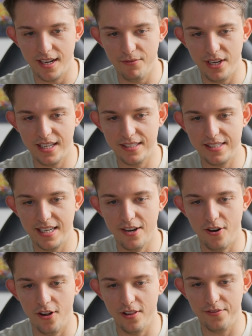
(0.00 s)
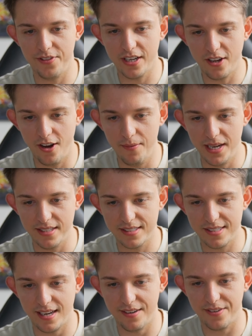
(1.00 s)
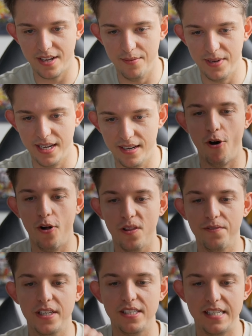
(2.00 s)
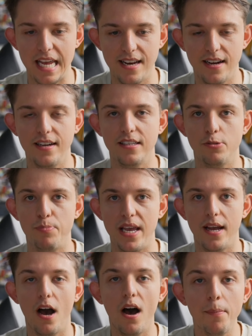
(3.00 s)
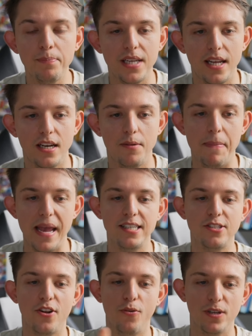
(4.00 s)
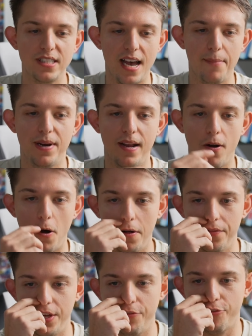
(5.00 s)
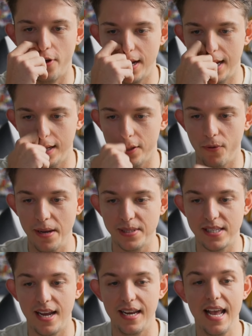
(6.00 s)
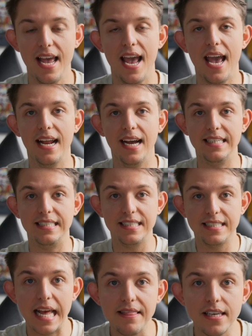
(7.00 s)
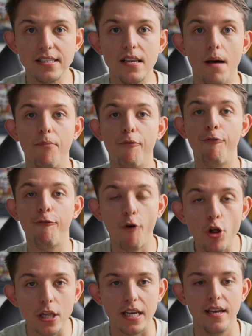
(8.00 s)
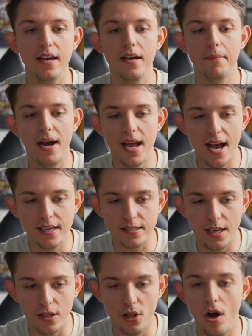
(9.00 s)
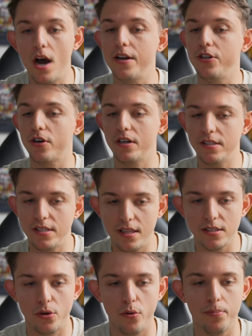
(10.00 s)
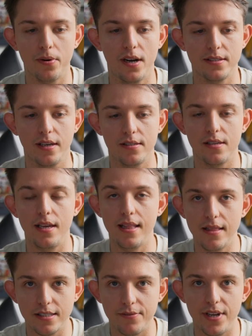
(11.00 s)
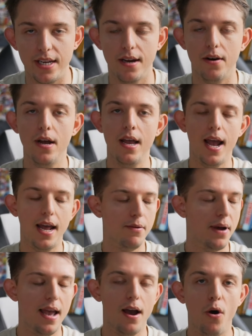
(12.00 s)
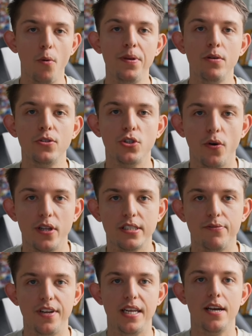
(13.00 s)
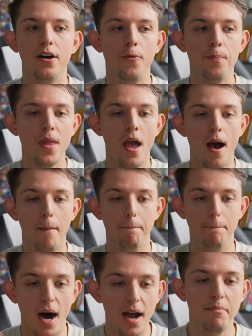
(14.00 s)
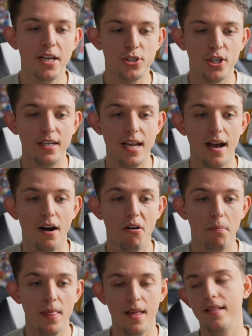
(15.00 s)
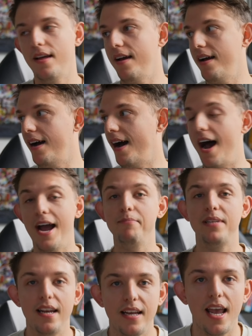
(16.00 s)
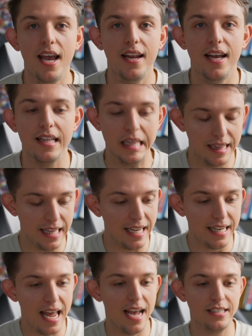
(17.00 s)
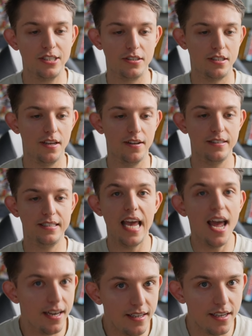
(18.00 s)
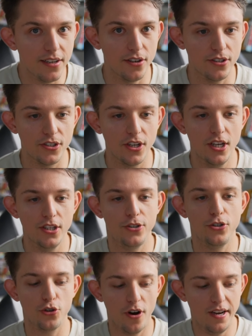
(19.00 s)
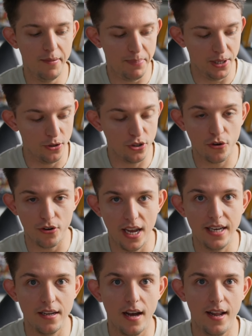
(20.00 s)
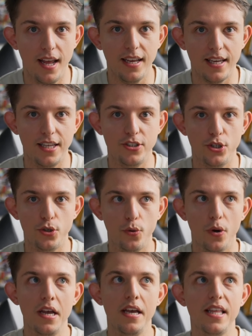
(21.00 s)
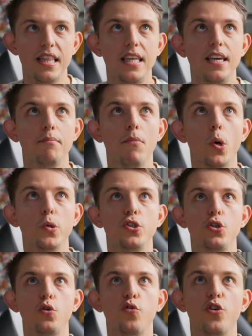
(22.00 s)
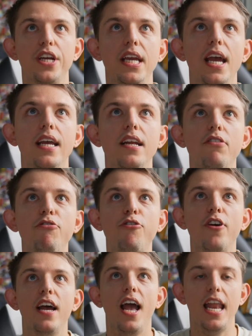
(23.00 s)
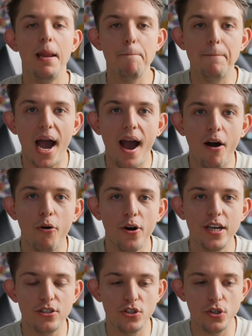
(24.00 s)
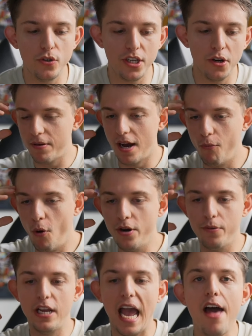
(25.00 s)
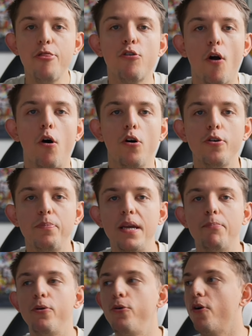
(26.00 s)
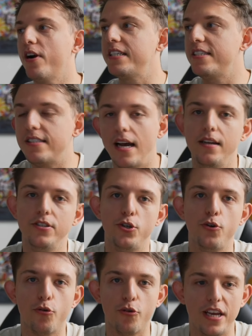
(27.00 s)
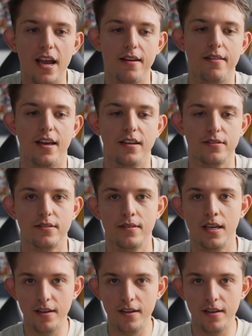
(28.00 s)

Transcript: and we can see all of the comments that have come in. All of this data is being updated based on what's happening on the front end of the website, and I set this up fully by asking Claude, and you're going to see this whole process in this video. Anyway, I hope you enjoy this video. My mission now, I'm dedicating the next 10 years to trying to build create.inc into the most creative and empowering studio. I want to gather all the people who are excited to create things